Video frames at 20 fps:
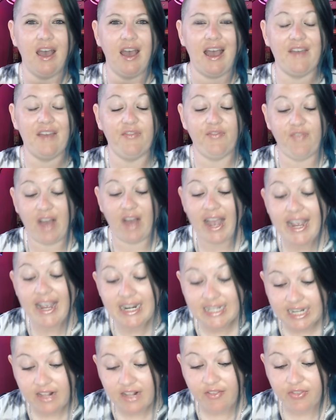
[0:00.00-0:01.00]
I
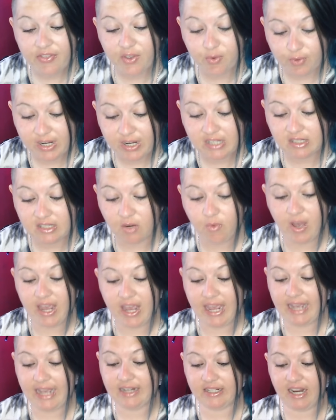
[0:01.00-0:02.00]
find the reason
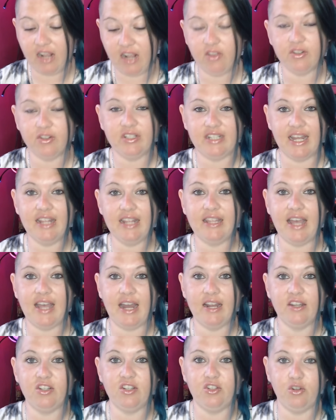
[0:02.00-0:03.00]
why Anne Taylor said
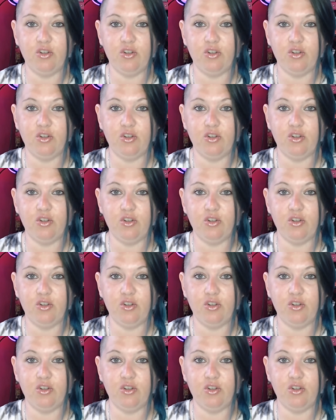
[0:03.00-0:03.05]
that is